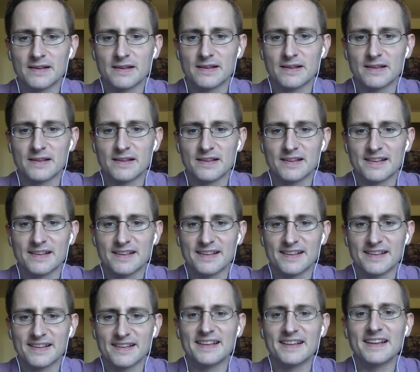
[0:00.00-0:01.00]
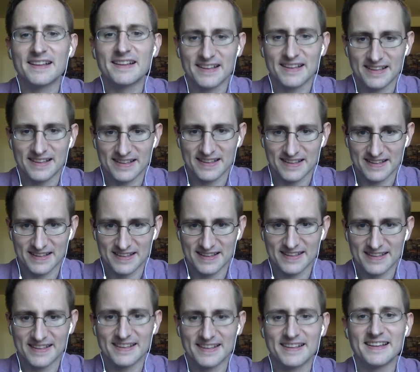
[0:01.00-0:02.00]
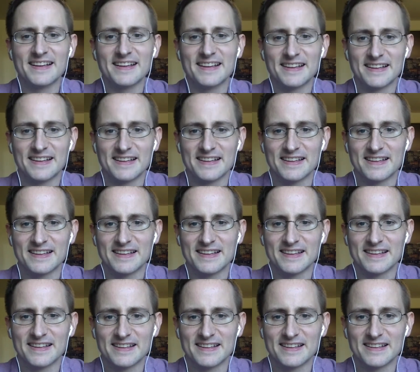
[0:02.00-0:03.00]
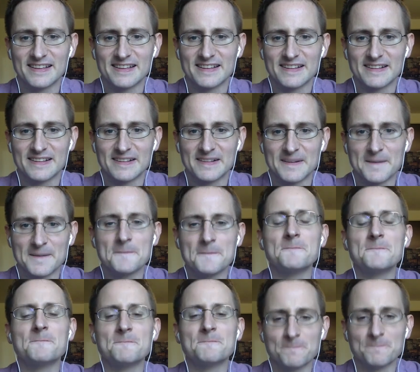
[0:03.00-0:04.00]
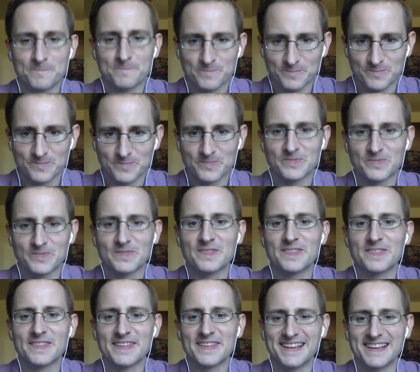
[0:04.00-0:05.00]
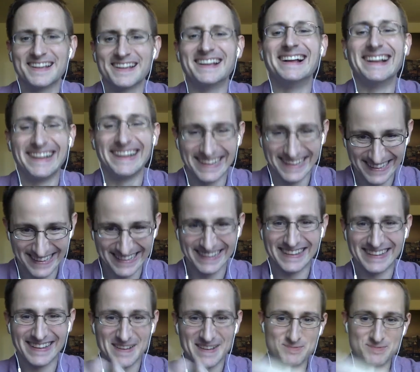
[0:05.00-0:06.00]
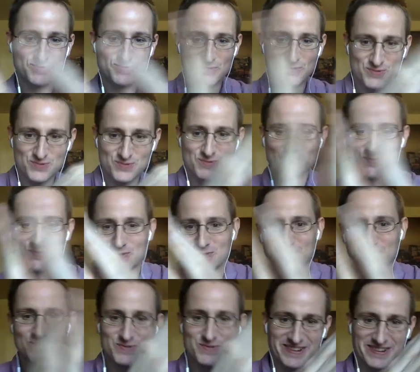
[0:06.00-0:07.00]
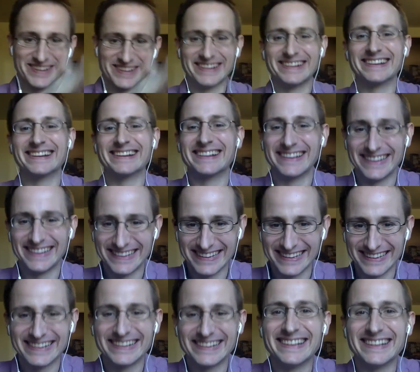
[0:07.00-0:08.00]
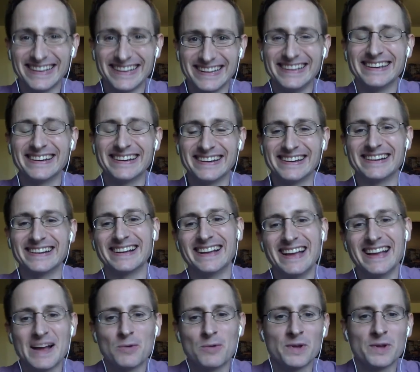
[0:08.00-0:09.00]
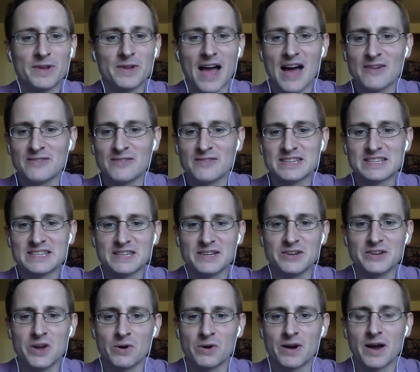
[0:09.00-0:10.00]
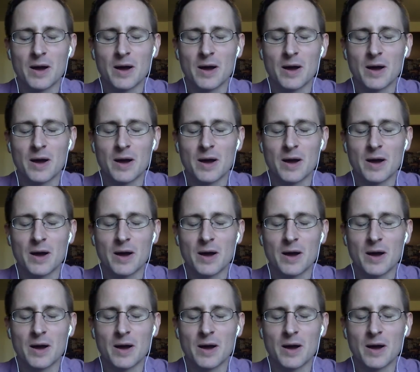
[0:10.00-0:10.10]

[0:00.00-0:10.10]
to react also in a defensive way because they just got triggered into something sensitive. And then you get stuck in this kind of like defend kind of place, Yeah. Well, obviously no